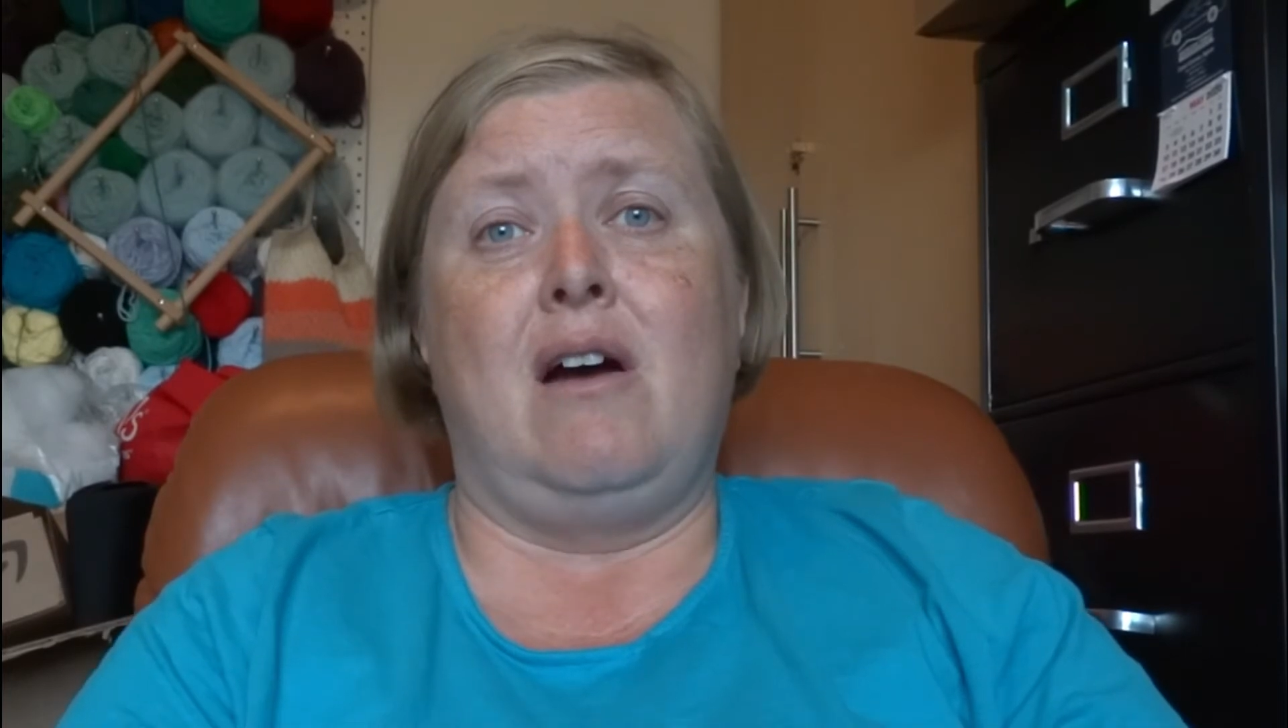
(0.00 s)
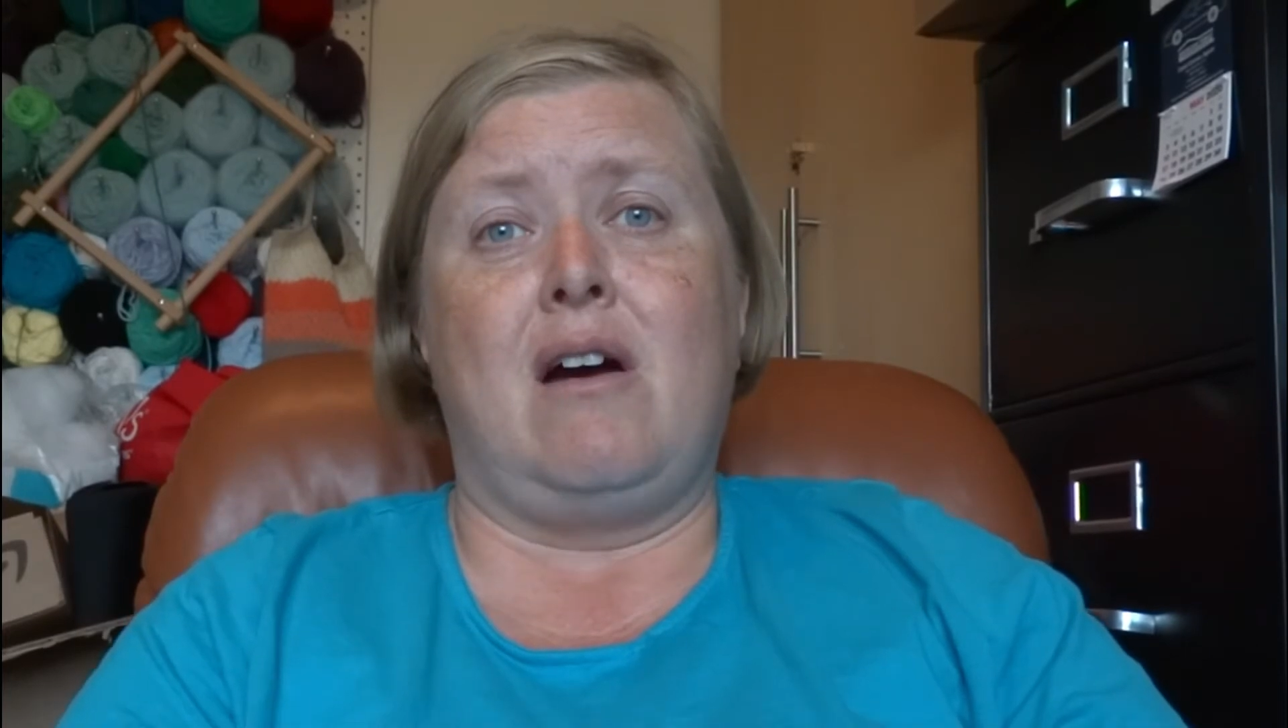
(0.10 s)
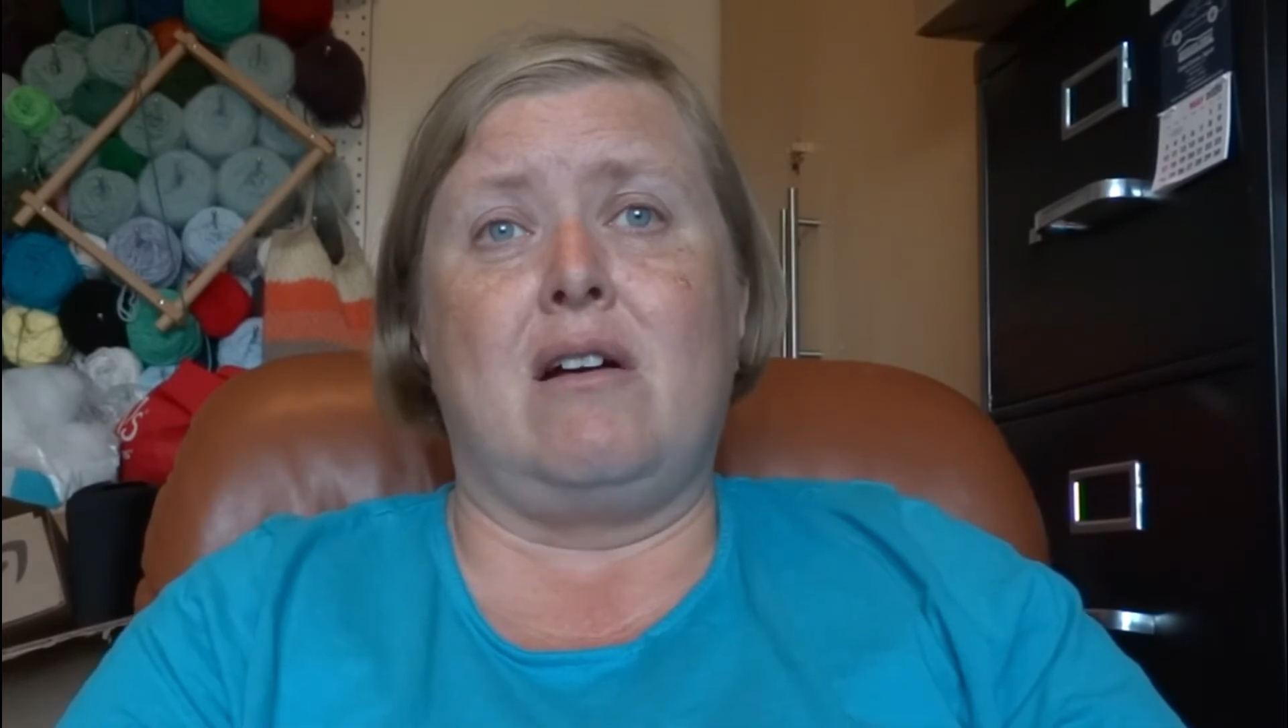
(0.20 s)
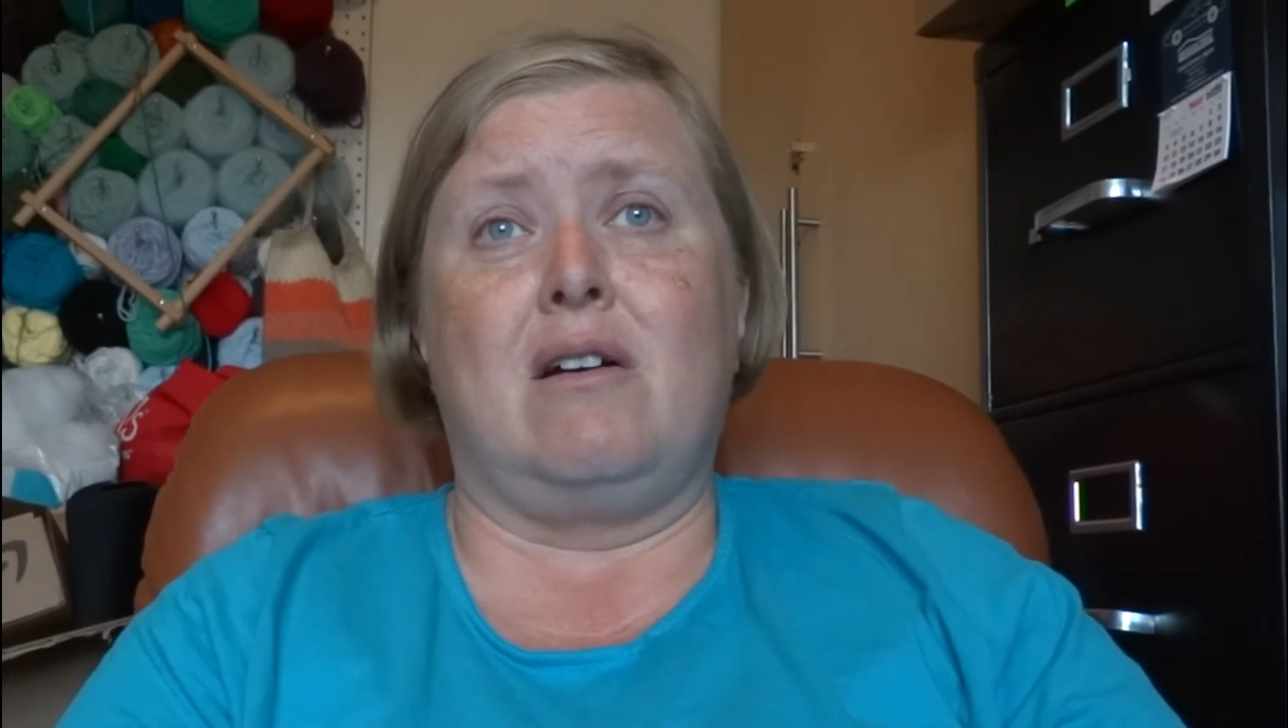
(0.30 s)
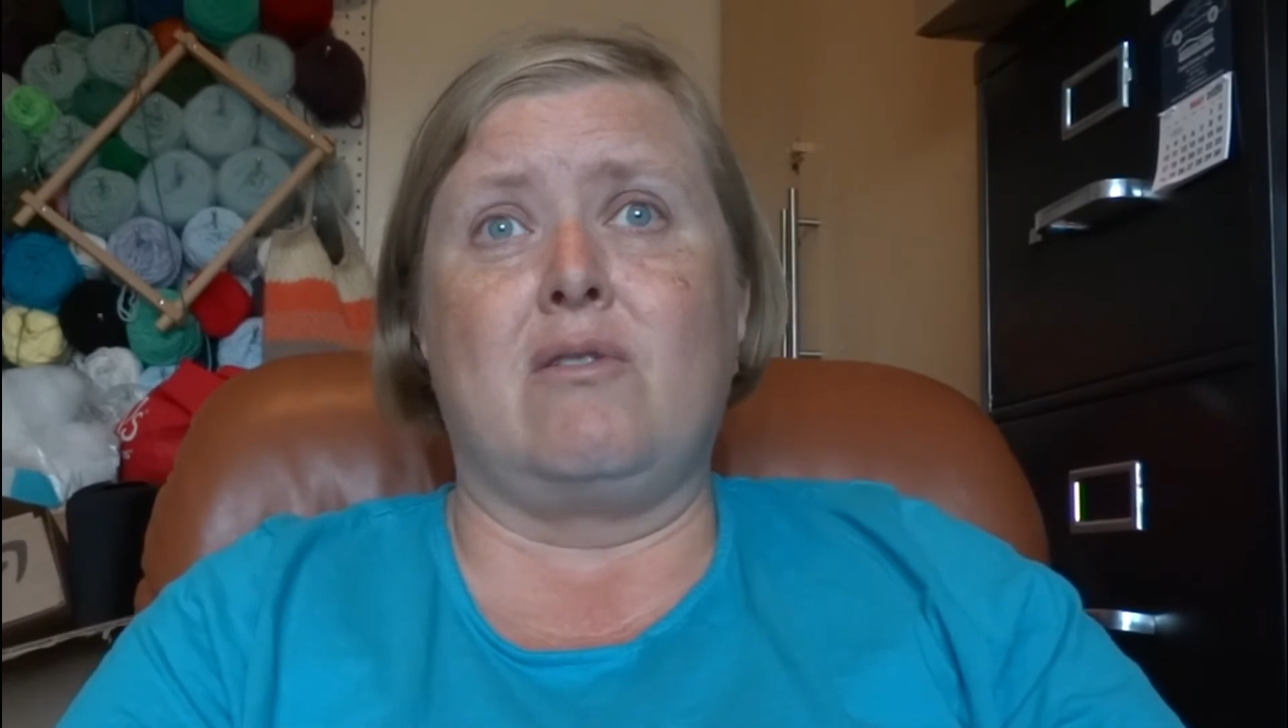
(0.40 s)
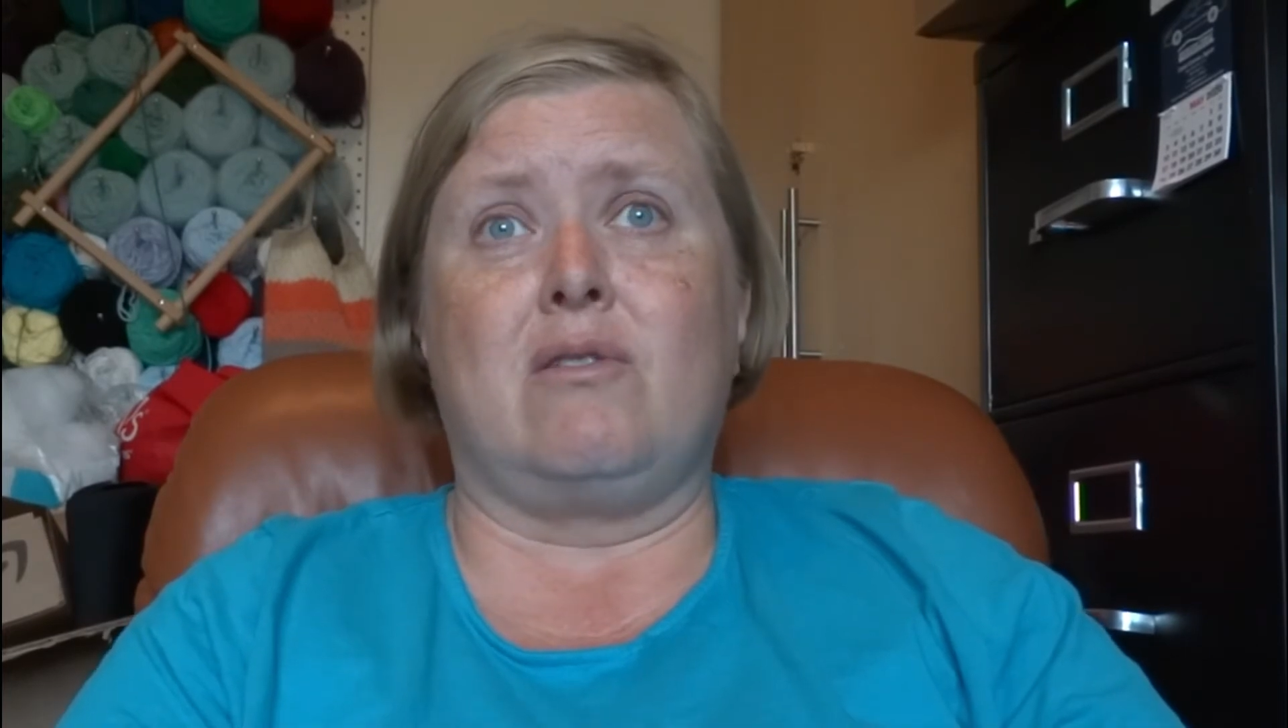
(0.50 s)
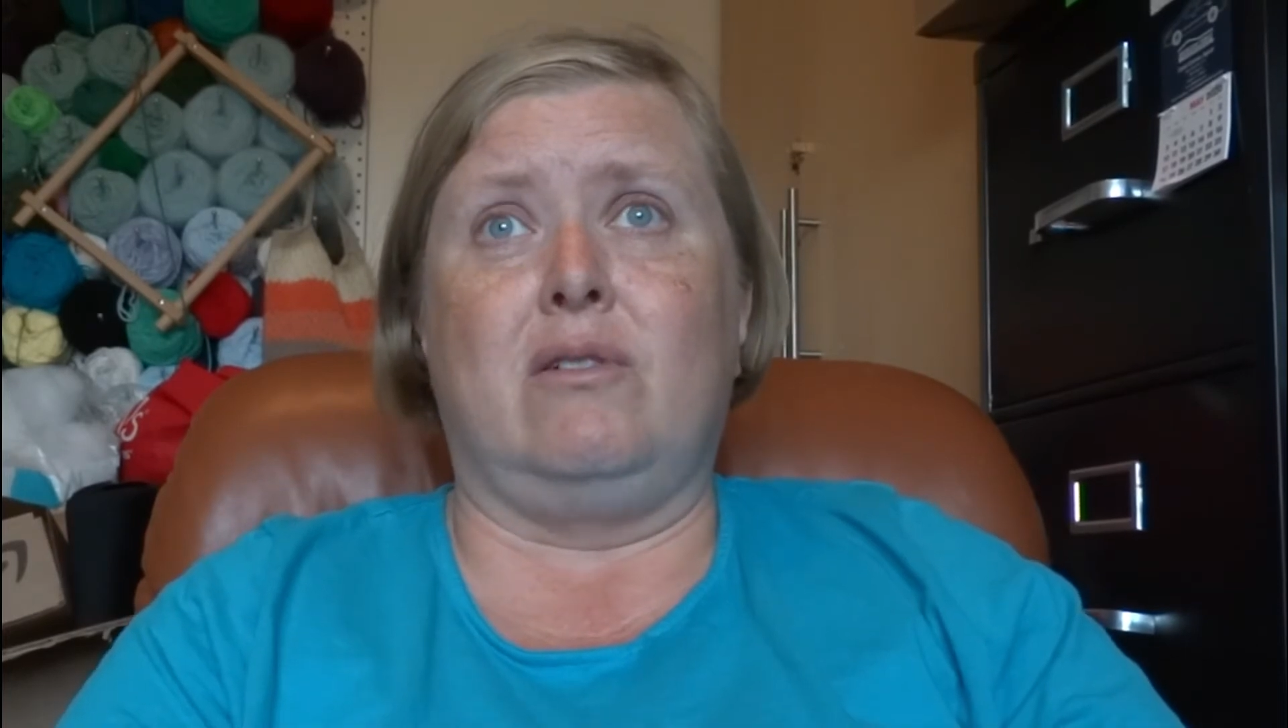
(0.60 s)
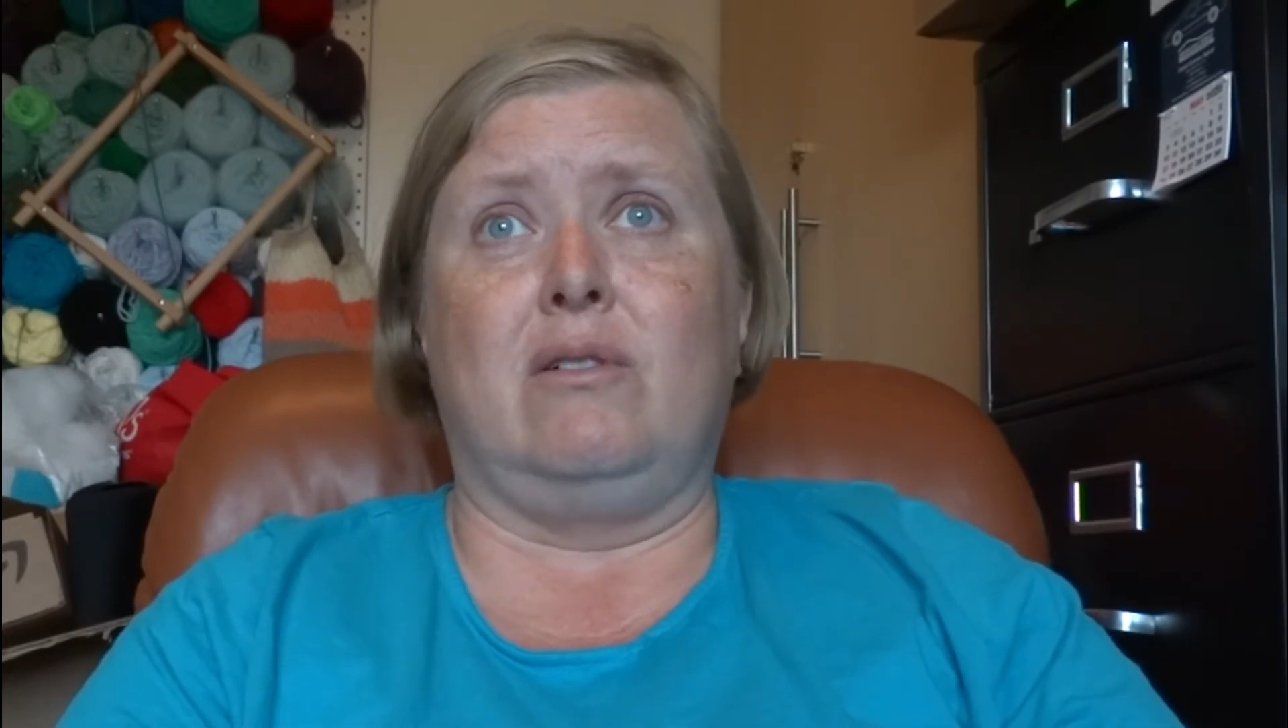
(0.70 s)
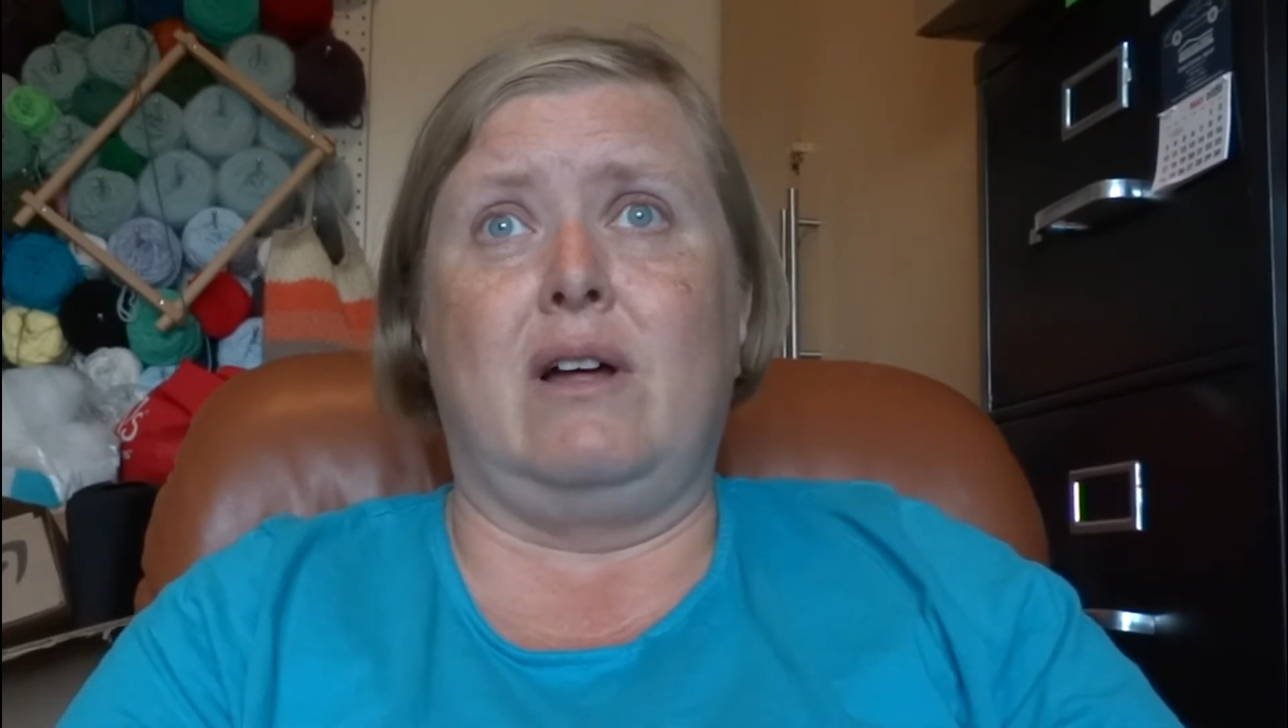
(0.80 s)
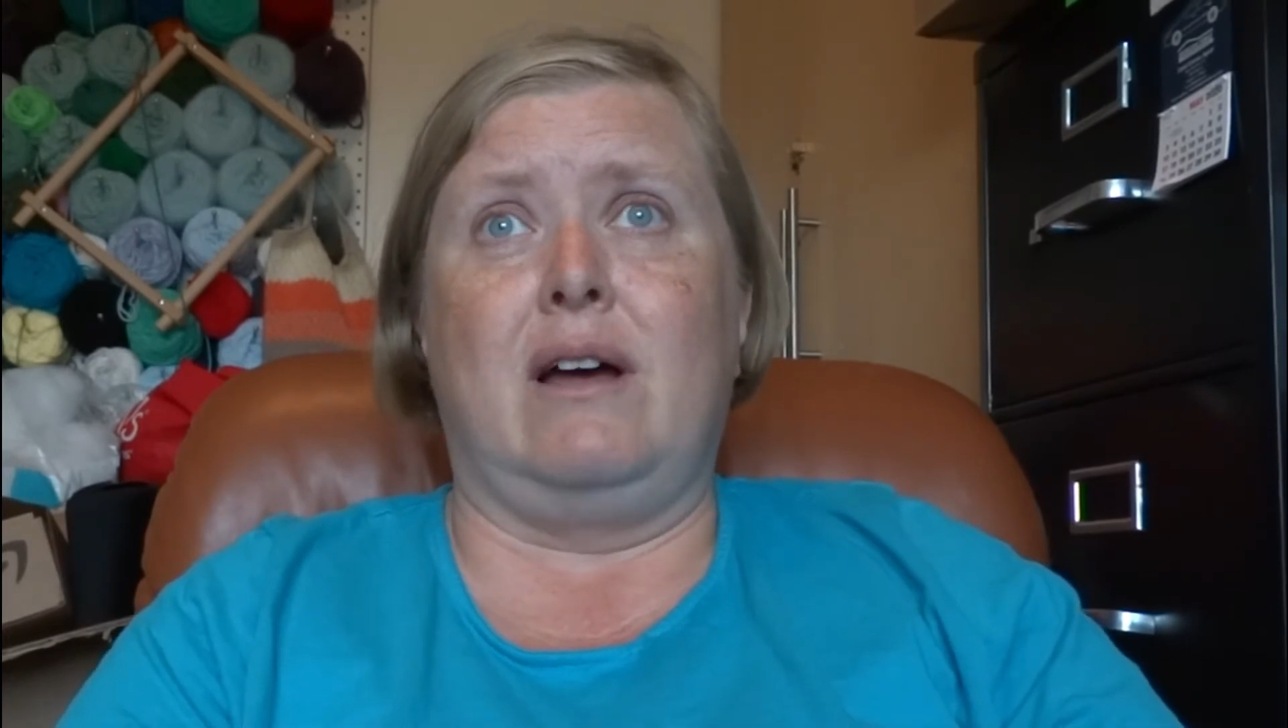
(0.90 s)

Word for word: our local